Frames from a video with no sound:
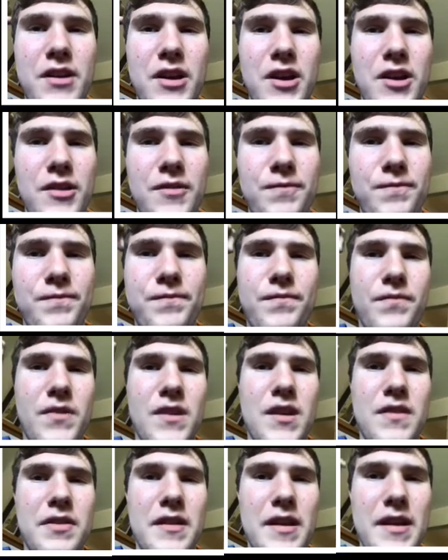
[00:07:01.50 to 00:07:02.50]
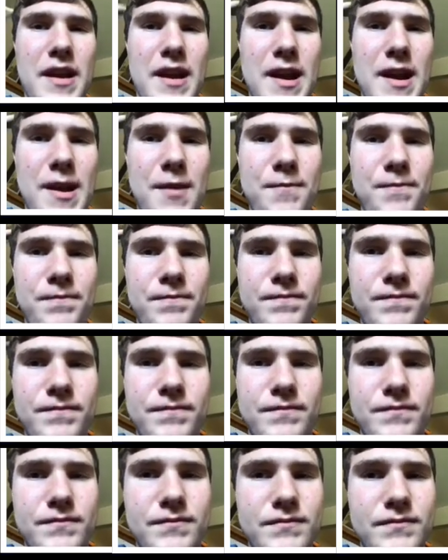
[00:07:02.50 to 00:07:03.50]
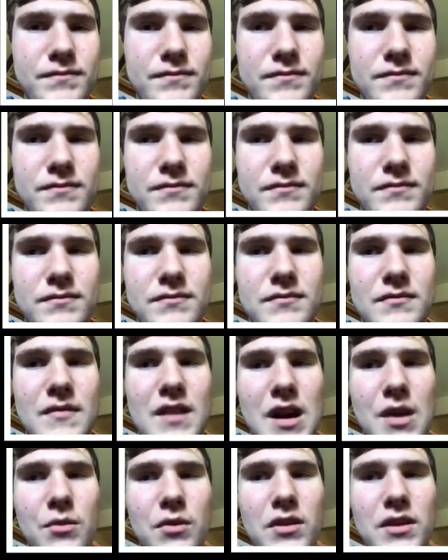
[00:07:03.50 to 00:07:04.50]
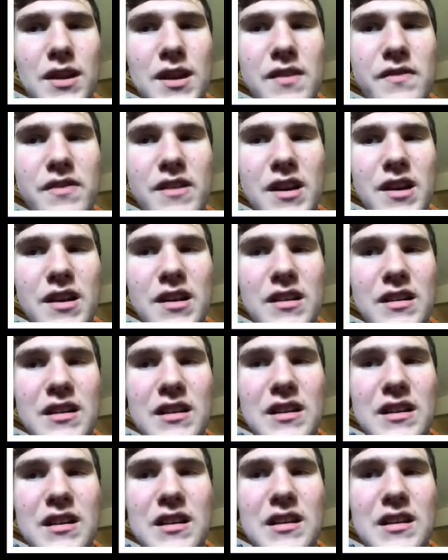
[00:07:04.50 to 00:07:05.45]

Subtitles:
the name. I will leave the